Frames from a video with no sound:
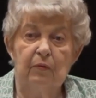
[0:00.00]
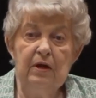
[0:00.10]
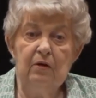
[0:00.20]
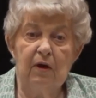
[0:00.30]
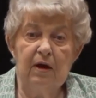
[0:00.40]

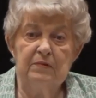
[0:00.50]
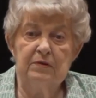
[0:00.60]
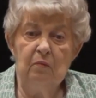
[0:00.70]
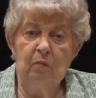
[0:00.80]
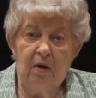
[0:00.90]
Three
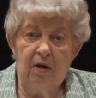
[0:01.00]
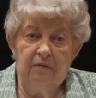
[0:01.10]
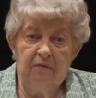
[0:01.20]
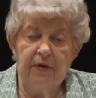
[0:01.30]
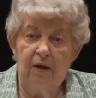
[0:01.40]
grapes in
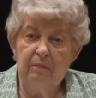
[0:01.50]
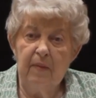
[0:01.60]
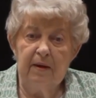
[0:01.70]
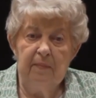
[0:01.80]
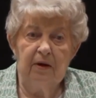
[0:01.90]
one,
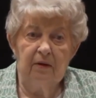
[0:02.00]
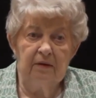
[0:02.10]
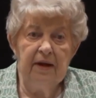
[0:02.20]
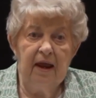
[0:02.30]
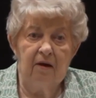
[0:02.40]
found by
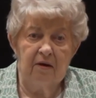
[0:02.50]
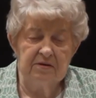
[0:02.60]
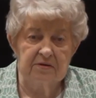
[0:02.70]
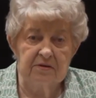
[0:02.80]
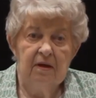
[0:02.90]
Marilyn
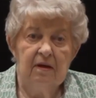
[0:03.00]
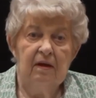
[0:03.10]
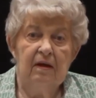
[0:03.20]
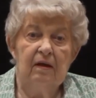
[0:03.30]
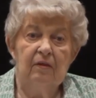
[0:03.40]
Harris,
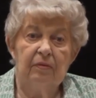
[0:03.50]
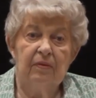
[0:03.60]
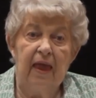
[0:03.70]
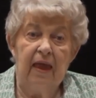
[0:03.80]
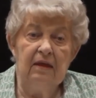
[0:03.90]

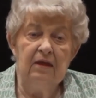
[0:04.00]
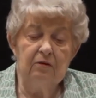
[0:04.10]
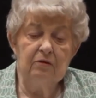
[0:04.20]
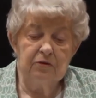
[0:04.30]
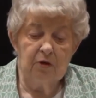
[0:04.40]
eight
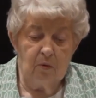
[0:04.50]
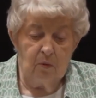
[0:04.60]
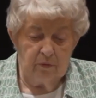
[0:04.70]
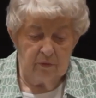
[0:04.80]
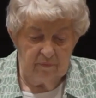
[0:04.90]
years
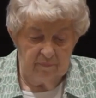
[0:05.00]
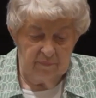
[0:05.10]
old.